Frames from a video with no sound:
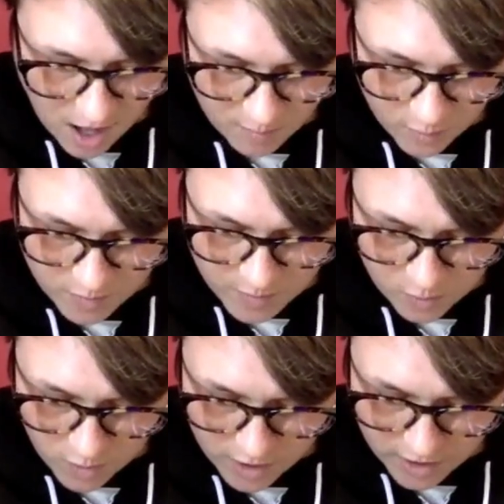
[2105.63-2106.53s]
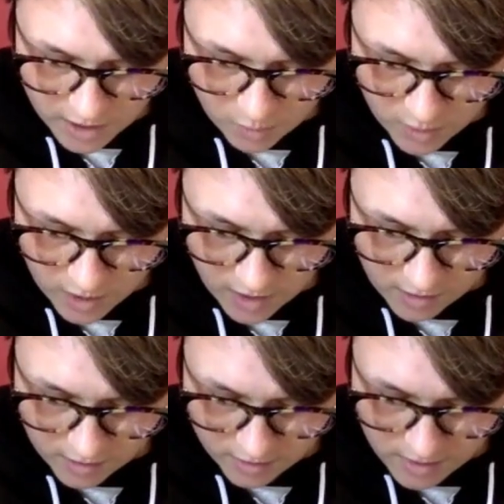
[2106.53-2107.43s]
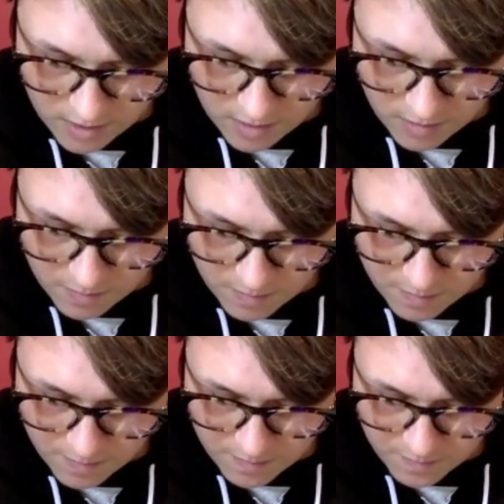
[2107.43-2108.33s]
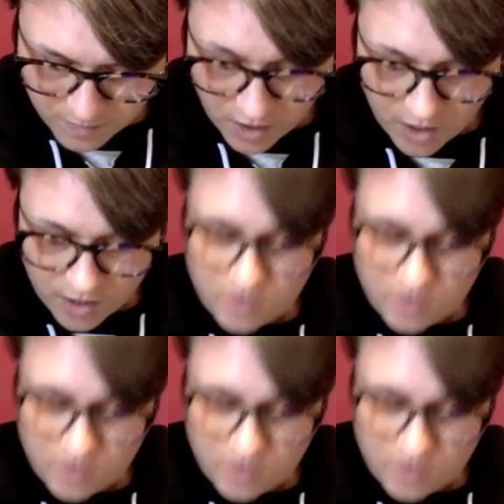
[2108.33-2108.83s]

We've been working with the